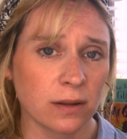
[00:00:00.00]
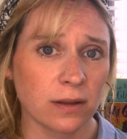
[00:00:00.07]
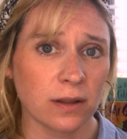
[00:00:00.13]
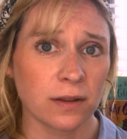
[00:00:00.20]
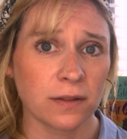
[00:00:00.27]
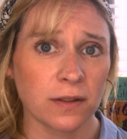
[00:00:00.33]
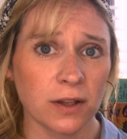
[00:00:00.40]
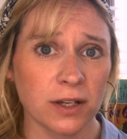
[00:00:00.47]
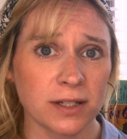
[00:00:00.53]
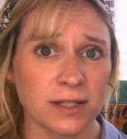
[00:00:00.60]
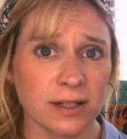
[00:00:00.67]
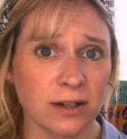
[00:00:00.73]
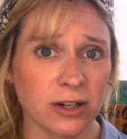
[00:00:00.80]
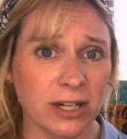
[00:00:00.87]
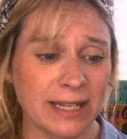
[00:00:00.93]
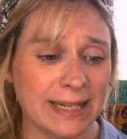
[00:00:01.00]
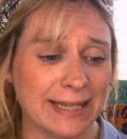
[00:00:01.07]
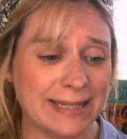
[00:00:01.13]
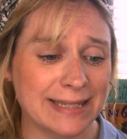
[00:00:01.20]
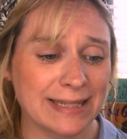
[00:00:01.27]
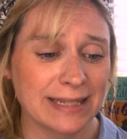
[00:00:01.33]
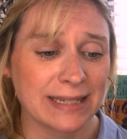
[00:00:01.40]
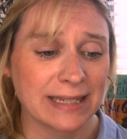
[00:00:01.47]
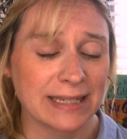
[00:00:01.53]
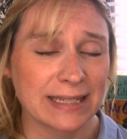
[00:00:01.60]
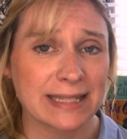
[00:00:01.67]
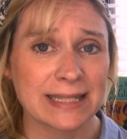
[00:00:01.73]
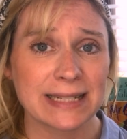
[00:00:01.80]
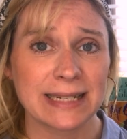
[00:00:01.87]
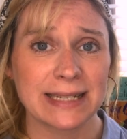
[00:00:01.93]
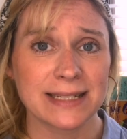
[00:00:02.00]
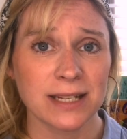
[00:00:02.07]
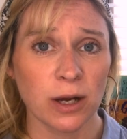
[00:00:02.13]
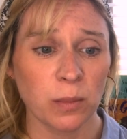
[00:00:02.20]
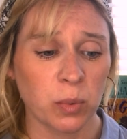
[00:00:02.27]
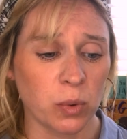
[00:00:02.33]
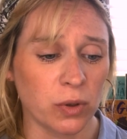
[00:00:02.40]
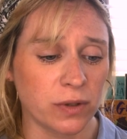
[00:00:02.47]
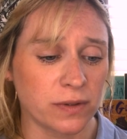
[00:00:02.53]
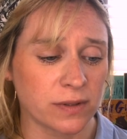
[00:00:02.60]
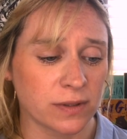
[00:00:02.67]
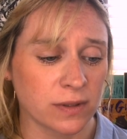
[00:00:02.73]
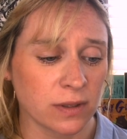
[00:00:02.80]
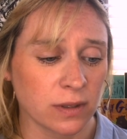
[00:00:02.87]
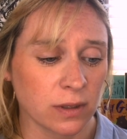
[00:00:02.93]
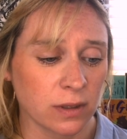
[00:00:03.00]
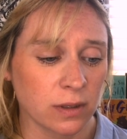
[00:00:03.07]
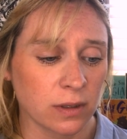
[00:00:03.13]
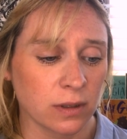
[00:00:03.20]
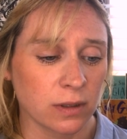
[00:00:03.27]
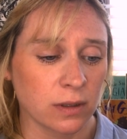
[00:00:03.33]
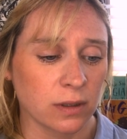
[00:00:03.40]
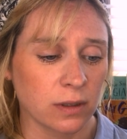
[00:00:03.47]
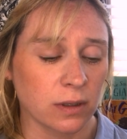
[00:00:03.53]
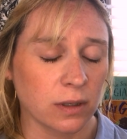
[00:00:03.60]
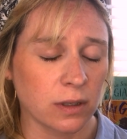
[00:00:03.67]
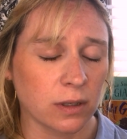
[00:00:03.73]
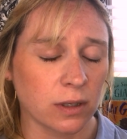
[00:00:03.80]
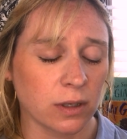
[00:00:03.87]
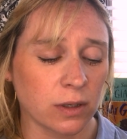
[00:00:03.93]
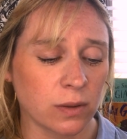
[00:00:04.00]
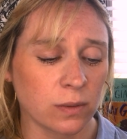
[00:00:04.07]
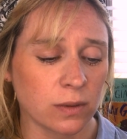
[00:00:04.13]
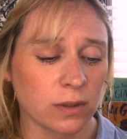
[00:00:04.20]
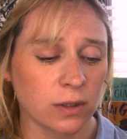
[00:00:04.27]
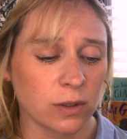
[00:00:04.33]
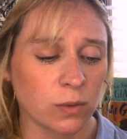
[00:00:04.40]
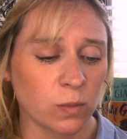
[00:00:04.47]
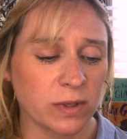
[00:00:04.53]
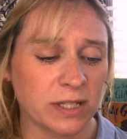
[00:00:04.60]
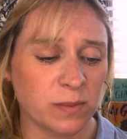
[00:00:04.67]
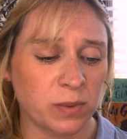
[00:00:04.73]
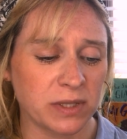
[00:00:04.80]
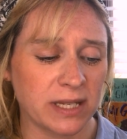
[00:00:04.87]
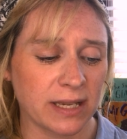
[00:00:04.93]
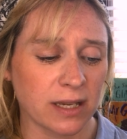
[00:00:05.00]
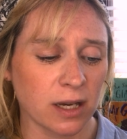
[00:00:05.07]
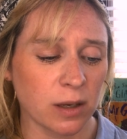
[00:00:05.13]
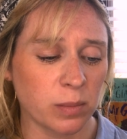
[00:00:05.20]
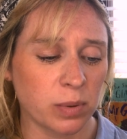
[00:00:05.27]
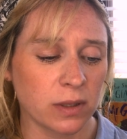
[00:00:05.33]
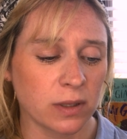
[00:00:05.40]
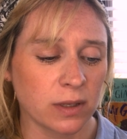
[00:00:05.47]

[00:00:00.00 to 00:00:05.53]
the third eyelid slid upwards. "Uh-oh," whispered Hiccup.